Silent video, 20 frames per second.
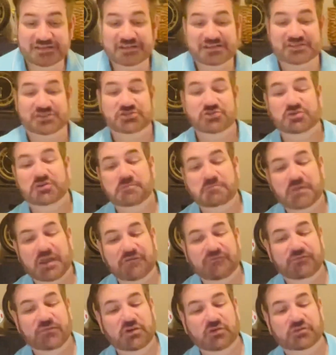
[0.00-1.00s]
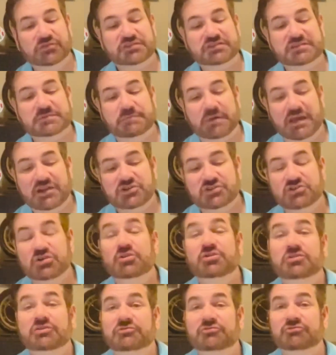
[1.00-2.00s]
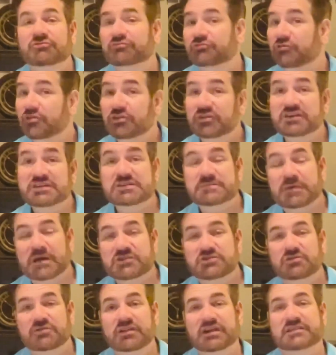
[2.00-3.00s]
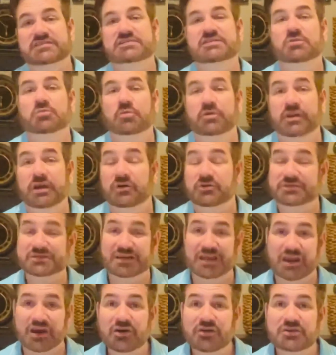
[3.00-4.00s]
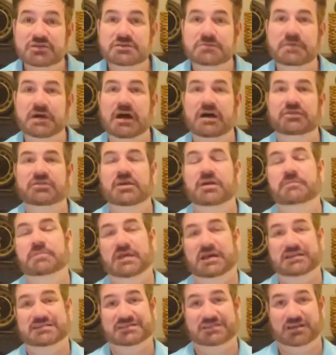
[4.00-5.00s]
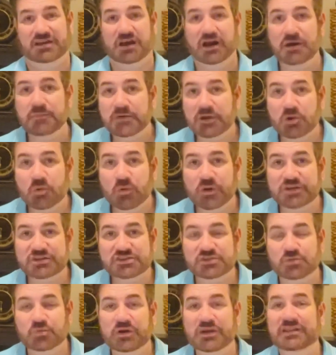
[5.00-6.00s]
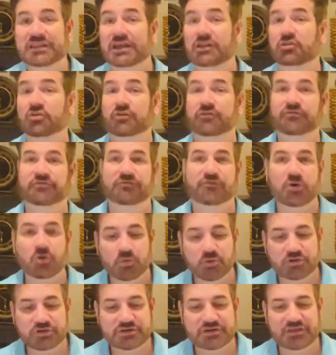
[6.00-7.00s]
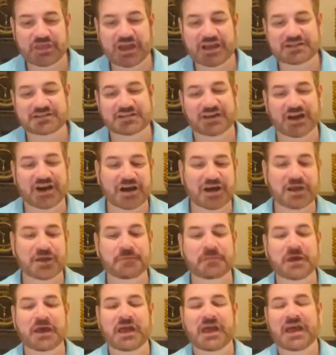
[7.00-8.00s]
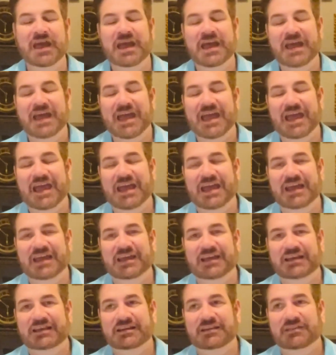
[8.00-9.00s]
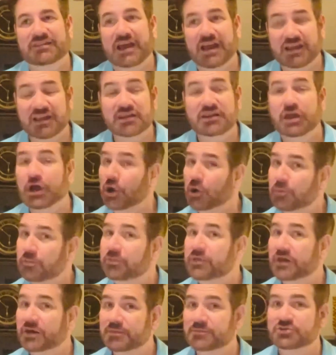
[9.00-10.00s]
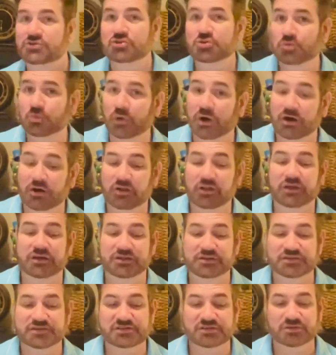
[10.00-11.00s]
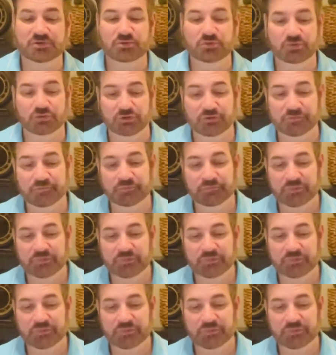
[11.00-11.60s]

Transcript: a student may feel special, really special, that someone else cares about them, that's coming once a week. They look forward to that time, and that could help them do well in school.